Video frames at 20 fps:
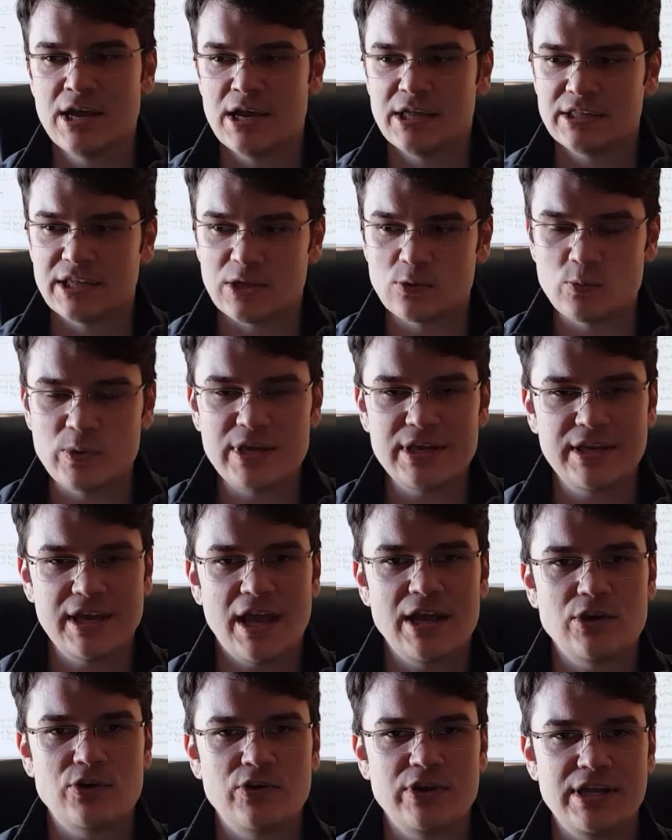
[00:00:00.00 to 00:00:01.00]
that we
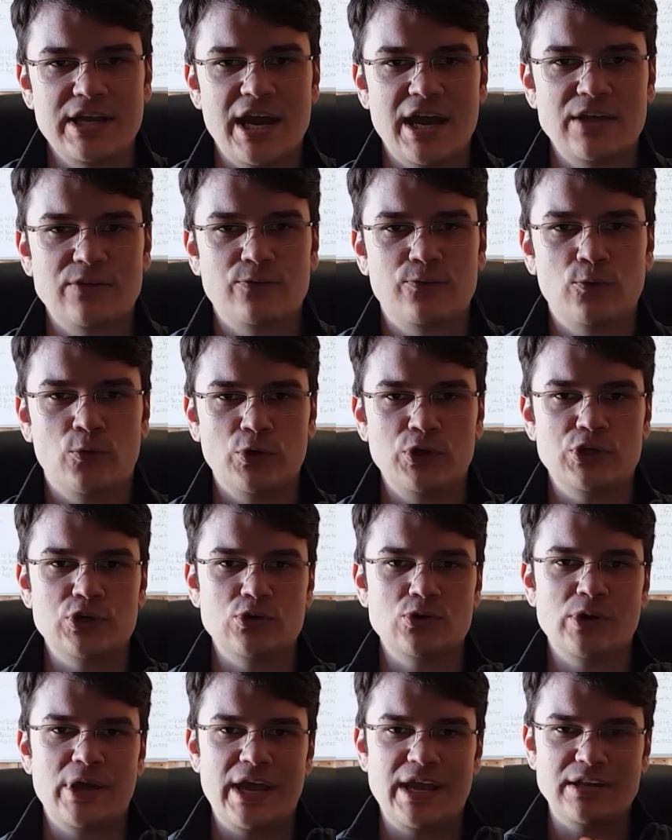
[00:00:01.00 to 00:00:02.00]
can create for
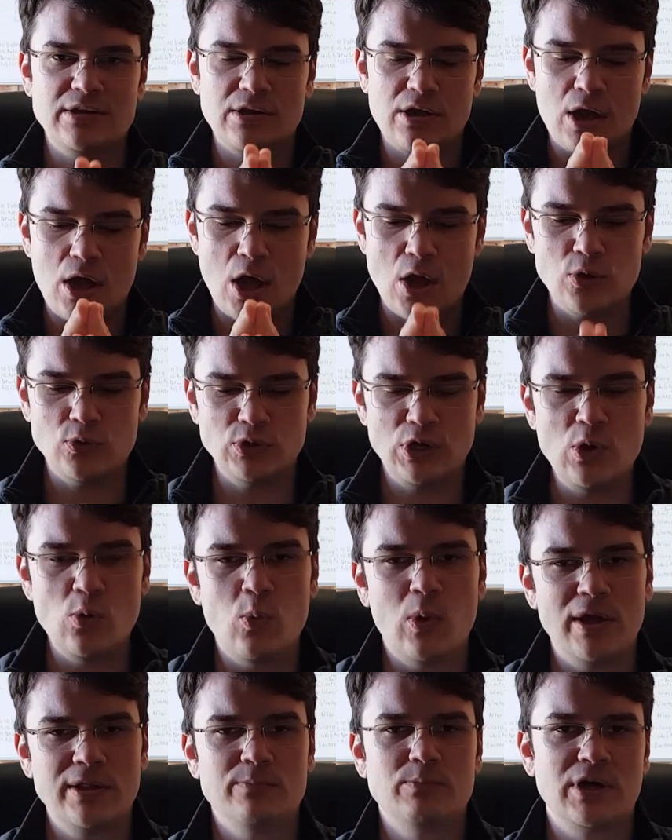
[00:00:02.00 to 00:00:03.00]
you in only
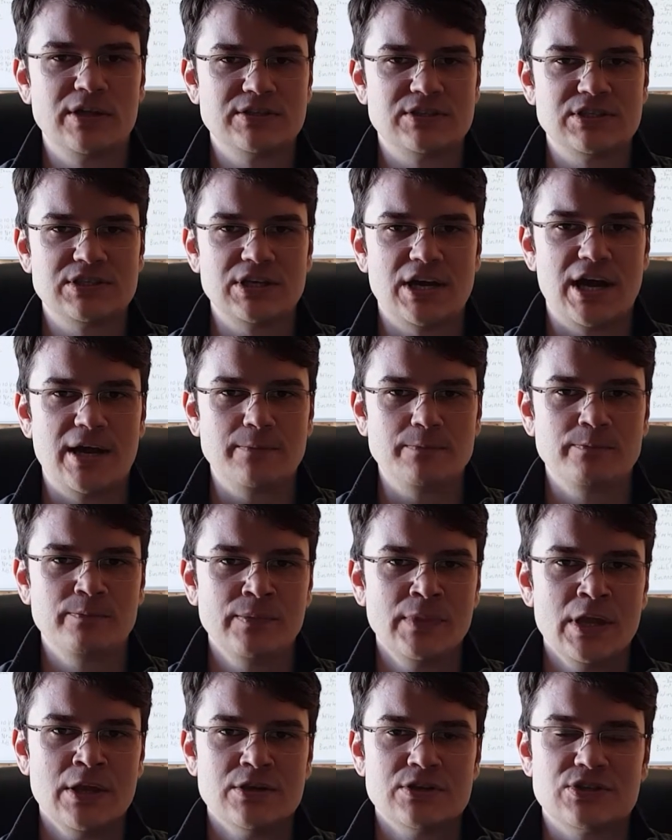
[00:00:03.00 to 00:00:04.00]
1 month's time.
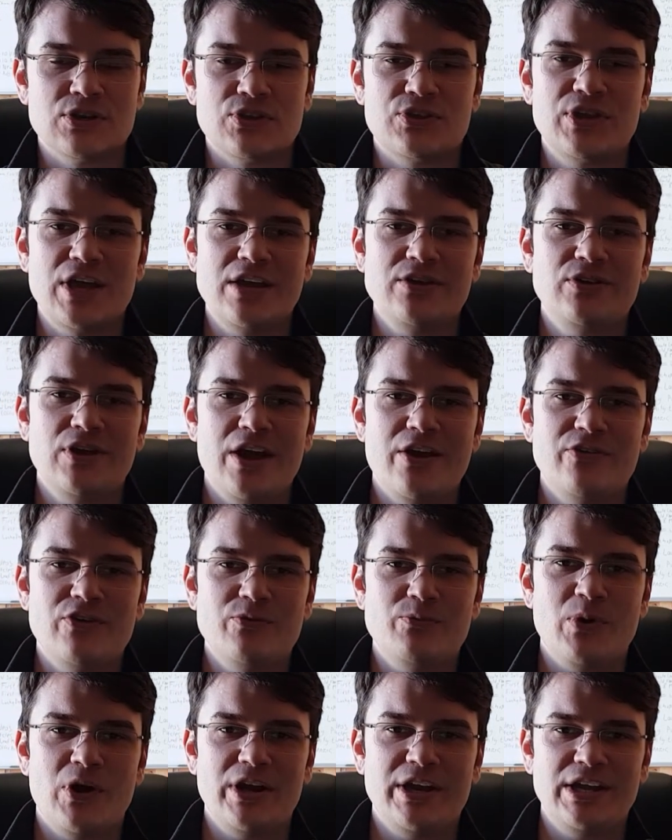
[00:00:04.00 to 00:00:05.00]
So thank you,
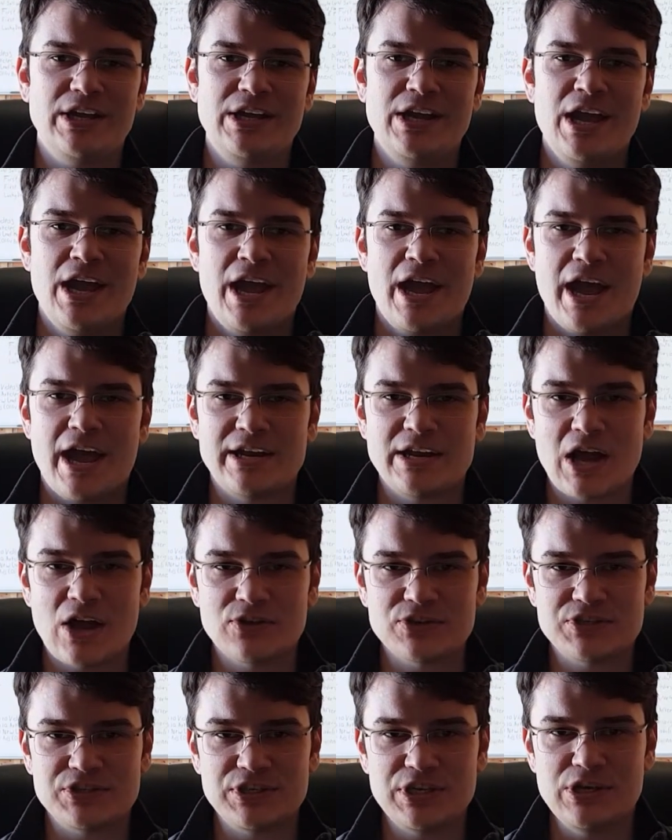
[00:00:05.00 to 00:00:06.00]
everybody, and
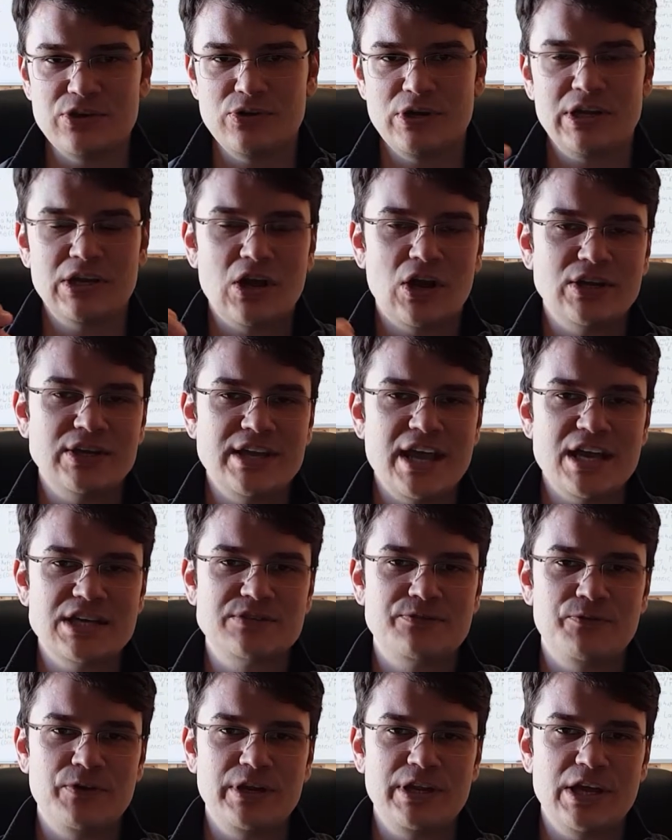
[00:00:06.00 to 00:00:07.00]
I'll see you in our
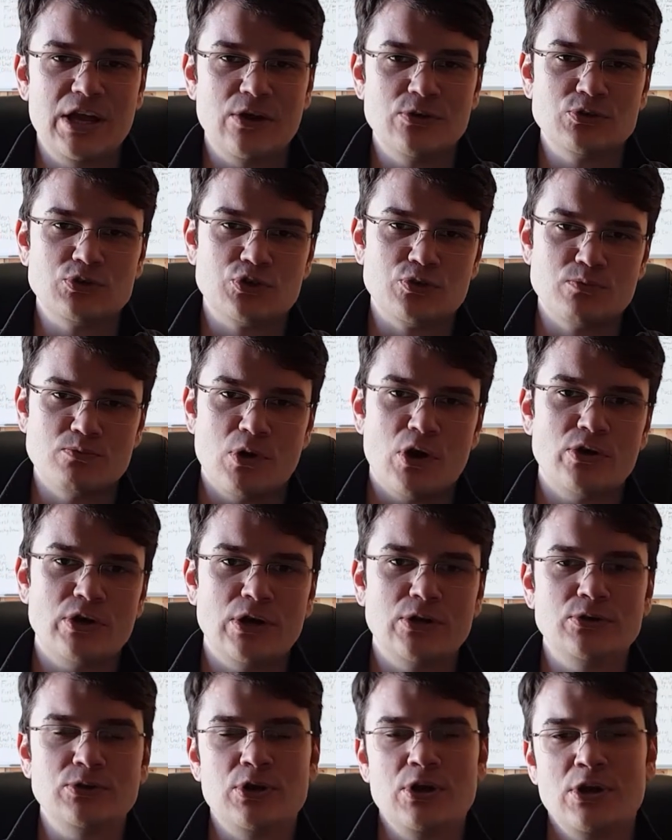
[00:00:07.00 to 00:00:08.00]
next video
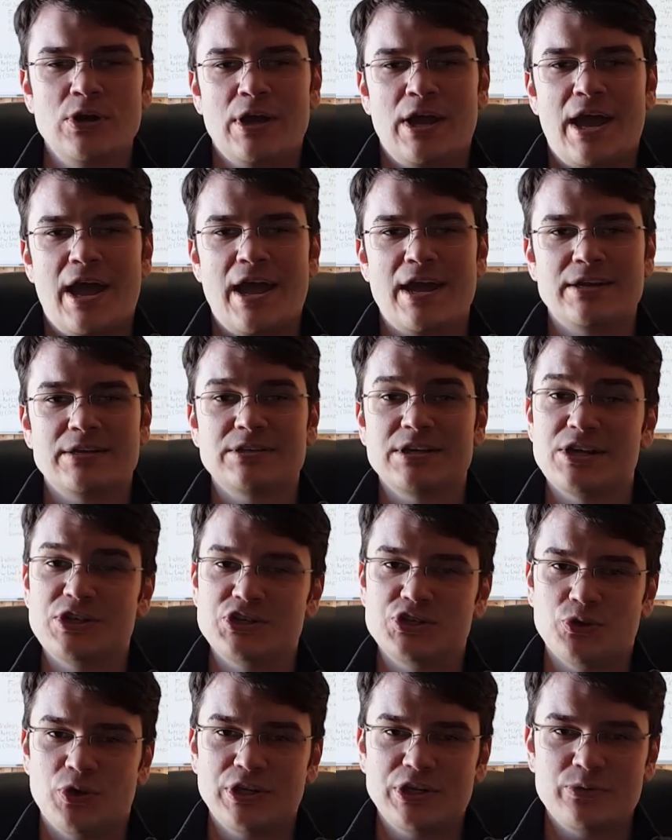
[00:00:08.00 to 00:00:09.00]
tomorrow, and
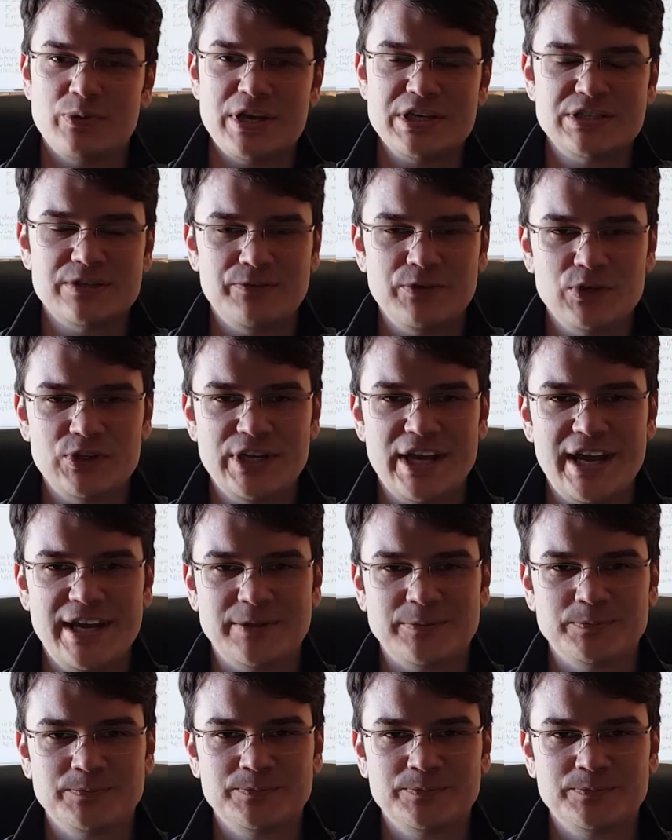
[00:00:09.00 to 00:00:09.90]
enjoy the rest of your day.